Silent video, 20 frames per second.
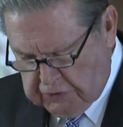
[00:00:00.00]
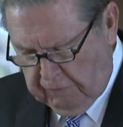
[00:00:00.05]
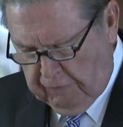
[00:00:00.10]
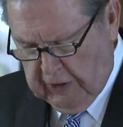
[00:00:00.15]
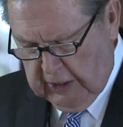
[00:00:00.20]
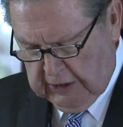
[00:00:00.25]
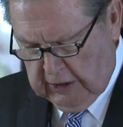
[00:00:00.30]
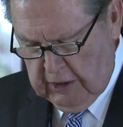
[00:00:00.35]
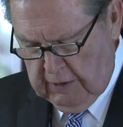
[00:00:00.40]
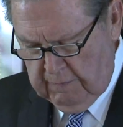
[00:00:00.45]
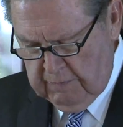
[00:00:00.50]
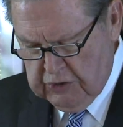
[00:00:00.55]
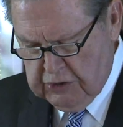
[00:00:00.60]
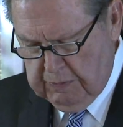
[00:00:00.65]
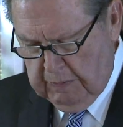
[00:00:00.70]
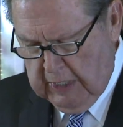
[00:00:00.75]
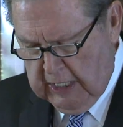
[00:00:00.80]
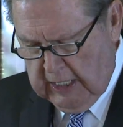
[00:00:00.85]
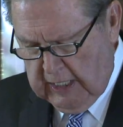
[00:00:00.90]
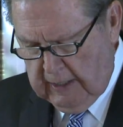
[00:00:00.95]
victims
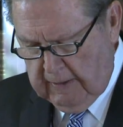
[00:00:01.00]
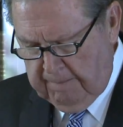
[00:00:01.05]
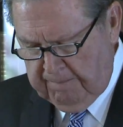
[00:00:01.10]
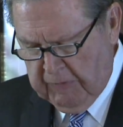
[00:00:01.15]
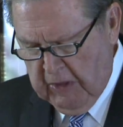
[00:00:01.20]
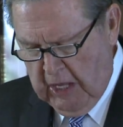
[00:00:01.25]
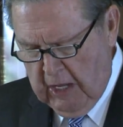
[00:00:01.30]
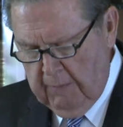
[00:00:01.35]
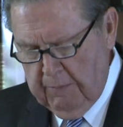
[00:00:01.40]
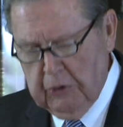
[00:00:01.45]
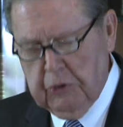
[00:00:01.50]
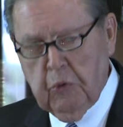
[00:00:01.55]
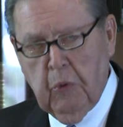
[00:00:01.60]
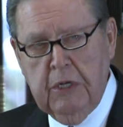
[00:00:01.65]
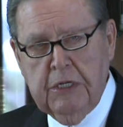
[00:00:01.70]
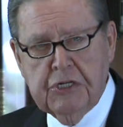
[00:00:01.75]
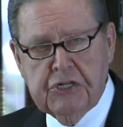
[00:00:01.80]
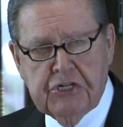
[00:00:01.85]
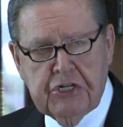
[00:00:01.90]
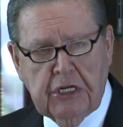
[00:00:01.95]
being
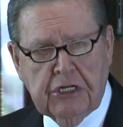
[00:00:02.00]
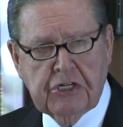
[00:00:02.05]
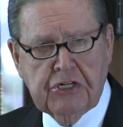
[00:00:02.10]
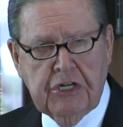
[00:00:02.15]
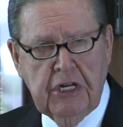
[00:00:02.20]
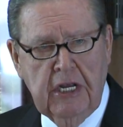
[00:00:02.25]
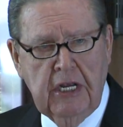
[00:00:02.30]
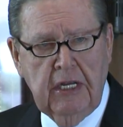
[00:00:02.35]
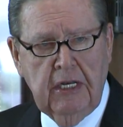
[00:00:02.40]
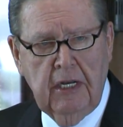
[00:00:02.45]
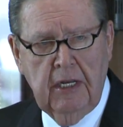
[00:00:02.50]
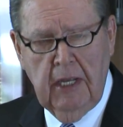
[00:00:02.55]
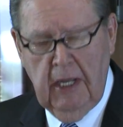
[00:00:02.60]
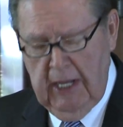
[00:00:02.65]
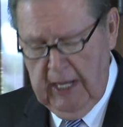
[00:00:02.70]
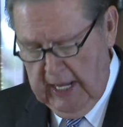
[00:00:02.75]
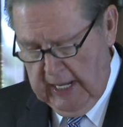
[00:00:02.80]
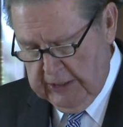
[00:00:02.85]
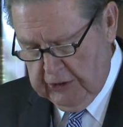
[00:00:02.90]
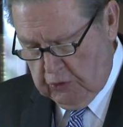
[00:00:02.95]
between 16
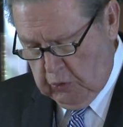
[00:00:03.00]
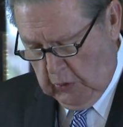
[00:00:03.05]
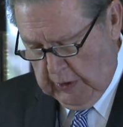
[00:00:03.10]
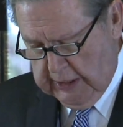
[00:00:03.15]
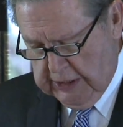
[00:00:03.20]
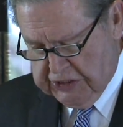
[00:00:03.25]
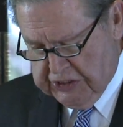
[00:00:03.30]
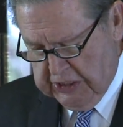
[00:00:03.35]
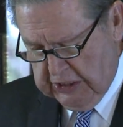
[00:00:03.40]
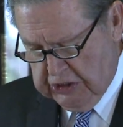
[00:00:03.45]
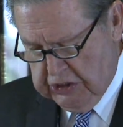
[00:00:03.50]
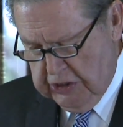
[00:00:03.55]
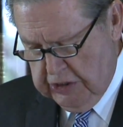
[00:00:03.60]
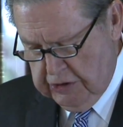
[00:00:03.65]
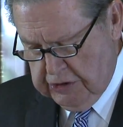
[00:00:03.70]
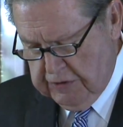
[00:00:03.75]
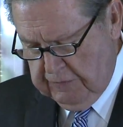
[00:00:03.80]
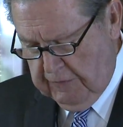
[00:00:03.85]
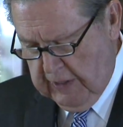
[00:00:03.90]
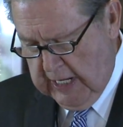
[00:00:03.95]
and 26
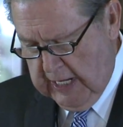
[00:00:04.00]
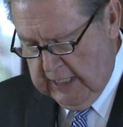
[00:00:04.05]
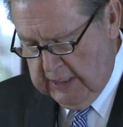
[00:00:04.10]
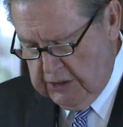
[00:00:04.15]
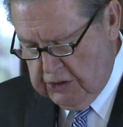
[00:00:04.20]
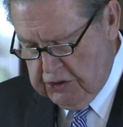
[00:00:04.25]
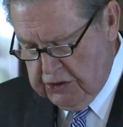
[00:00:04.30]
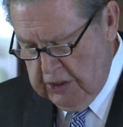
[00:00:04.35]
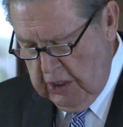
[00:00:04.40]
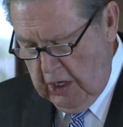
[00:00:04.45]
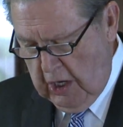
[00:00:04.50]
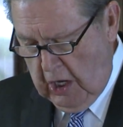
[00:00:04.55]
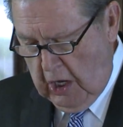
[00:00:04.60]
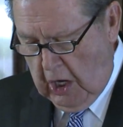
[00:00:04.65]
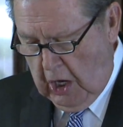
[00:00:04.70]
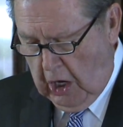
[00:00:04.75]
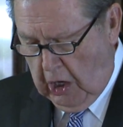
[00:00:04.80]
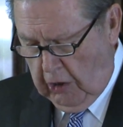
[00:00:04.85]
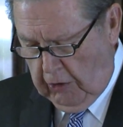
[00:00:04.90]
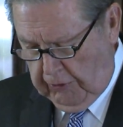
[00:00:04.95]
years of age,
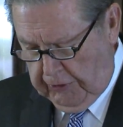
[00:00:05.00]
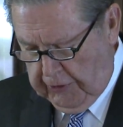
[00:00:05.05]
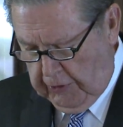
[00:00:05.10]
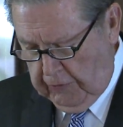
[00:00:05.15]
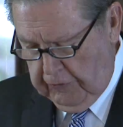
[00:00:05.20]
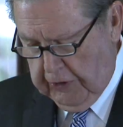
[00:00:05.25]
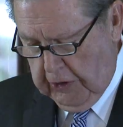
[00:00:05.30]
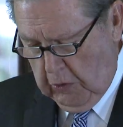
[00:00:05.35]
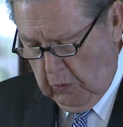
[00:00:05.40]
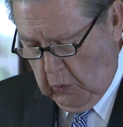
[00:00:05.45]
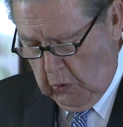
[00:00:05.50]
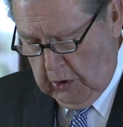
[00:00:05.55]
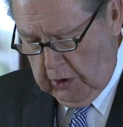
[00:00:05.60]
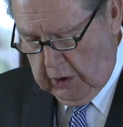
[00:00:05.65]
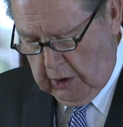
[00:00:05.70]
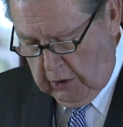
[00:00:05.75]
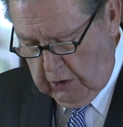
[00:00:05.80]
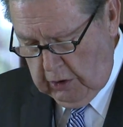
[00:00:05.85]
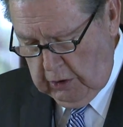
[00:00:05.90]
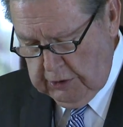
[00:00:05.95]
although there were
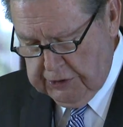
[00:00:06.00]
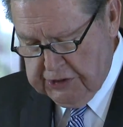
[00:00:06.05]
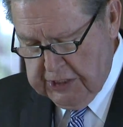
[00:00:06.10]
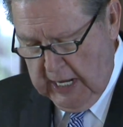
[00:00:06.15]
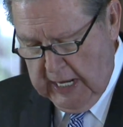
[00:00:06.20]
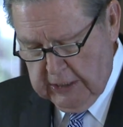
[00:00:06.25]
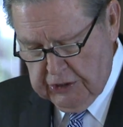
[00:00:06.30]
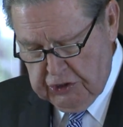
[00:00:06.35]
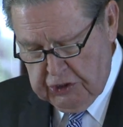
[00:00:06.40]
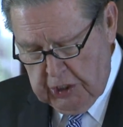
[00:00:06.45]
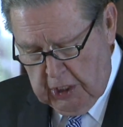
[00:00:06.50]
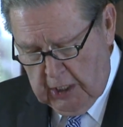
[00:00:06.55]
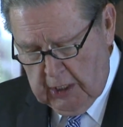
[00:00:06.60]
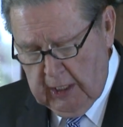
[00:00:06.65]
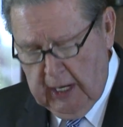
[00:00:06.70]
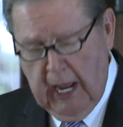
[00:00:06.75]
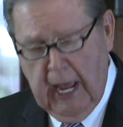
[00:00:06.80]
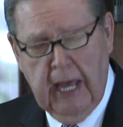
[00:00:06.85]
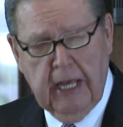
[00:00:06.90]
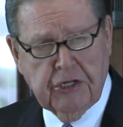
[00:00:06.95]
girls as
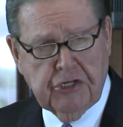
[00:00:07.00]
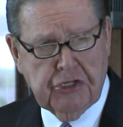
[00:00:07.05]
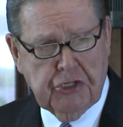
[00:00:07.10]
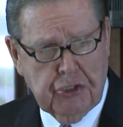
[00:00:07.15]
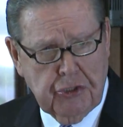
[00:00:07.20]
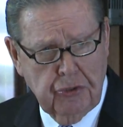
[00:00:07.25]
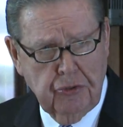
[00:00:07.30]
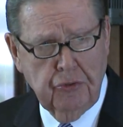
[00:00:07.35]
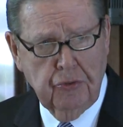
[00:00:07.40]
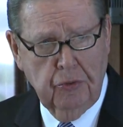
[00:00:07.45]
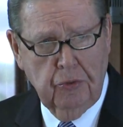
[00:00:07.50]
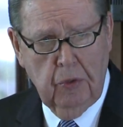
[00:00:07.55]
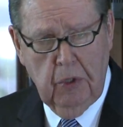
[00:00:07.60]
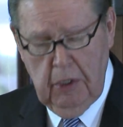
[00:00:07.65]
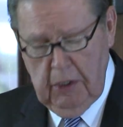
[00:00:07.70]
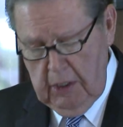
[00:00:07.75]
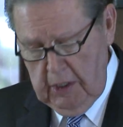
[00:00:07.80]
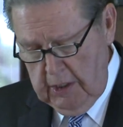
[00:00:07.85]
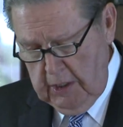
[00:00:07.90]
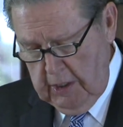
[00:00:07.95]
young as 2
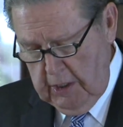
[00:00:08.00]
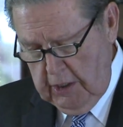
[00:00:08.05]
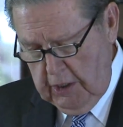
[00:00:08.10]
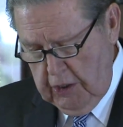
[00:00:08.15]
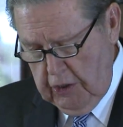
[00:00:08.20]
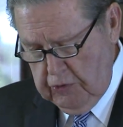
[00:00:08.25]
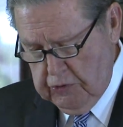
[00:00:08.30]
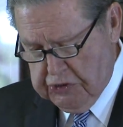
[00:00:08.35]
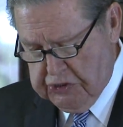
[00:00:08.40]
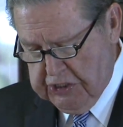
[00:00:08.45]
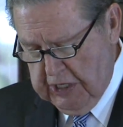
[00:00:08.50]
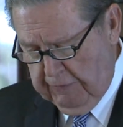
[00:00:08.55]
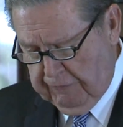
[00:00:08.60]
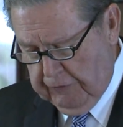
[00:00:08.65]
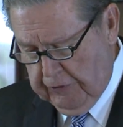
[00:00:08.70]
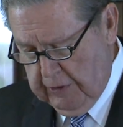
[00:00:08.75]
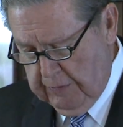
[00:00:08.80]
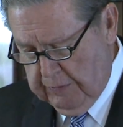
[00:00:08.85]
who suffered